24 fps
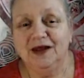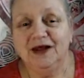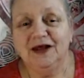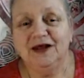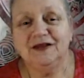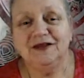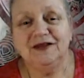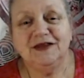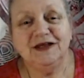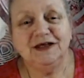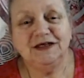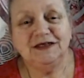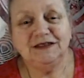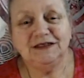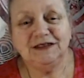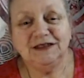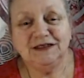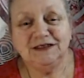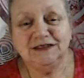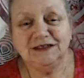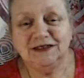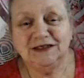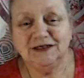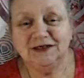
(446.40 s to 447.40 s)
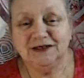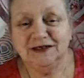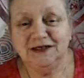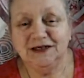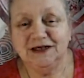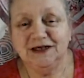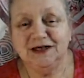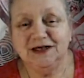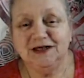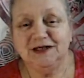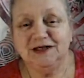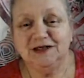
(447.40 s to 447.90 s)
This is
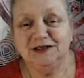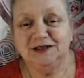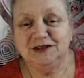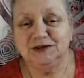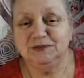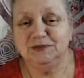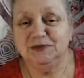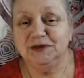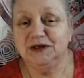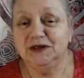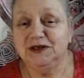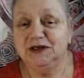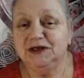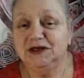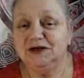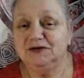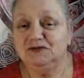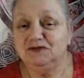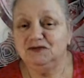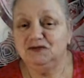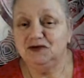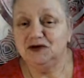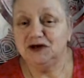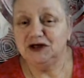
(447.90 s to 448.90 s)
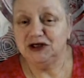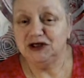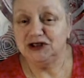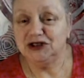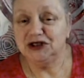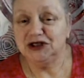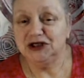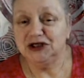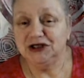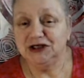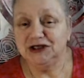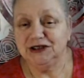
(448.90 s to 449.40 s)
likely to be an enriching
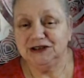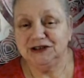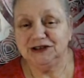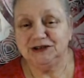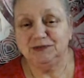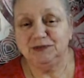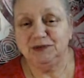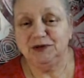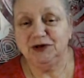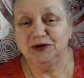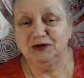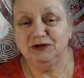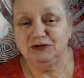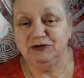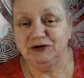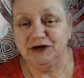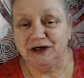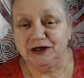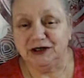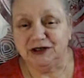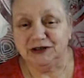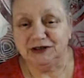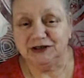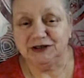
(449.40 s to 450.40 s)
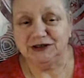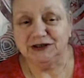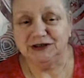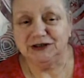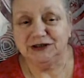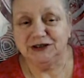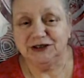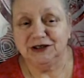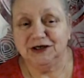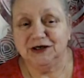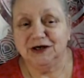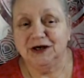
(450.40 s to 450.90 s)
experience
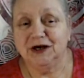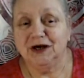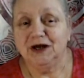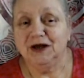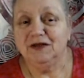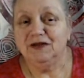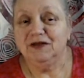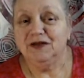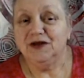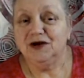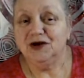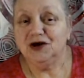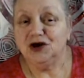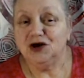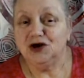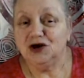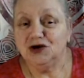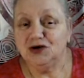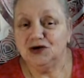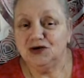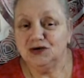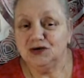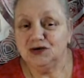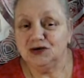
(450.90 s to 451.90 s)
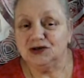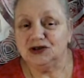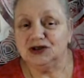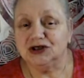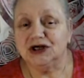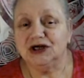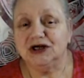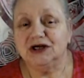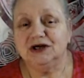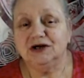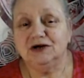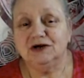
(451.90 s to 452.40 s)
that could
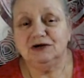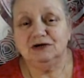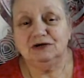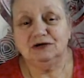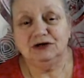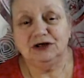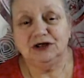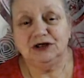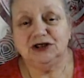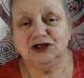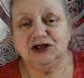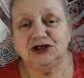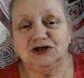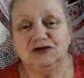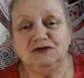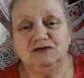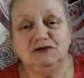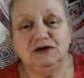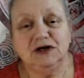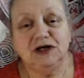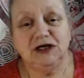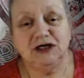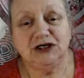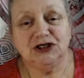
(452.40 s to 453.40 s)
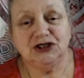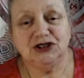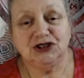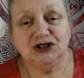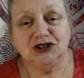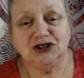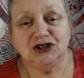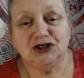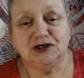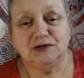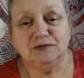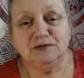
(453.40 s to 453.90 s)
encourage the
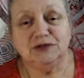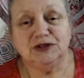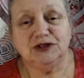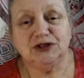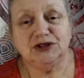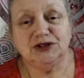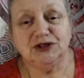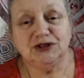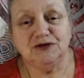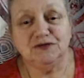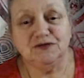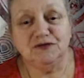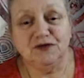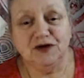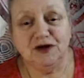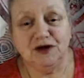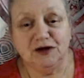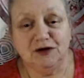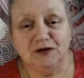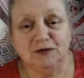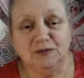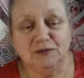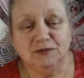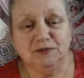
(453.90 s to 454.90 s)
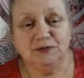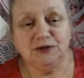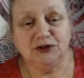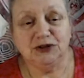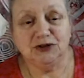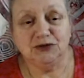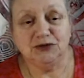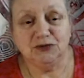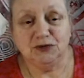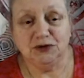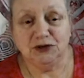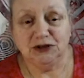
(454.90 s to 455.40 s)
relationship to develop to
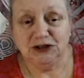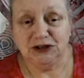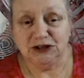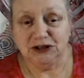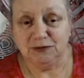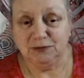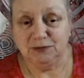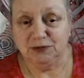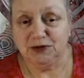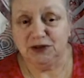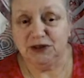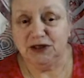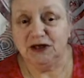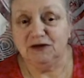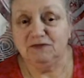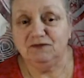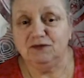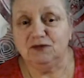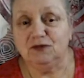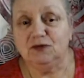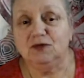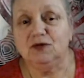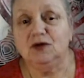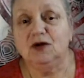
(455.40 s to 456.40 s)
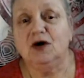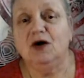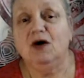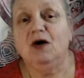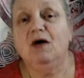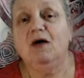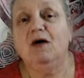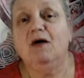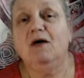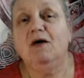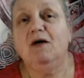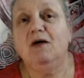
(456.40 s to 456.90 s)
a deeper level,
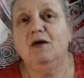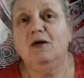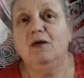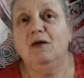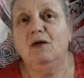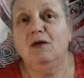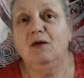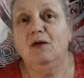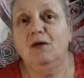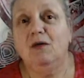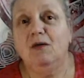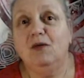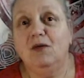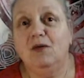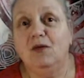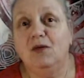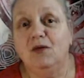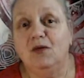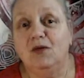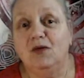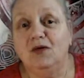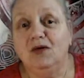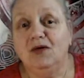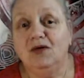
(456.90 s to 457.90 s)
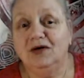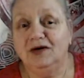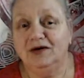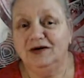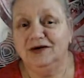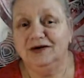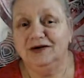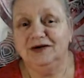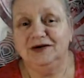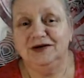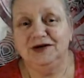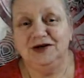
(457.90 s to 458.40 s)
or
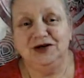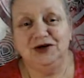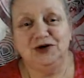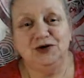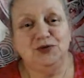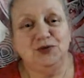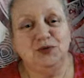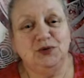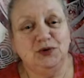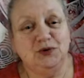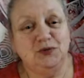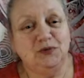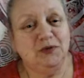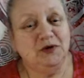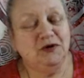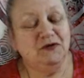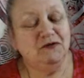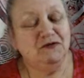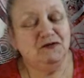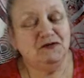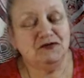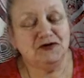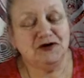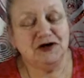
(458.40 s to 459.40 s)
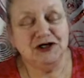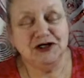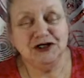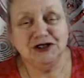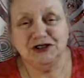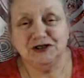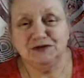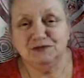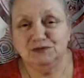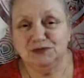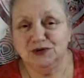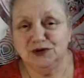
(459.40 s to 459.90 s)
you will be free to
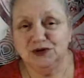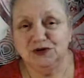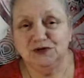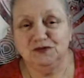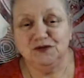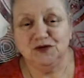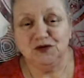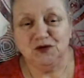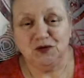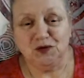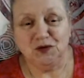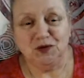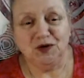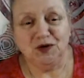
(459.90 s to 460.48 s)
move on.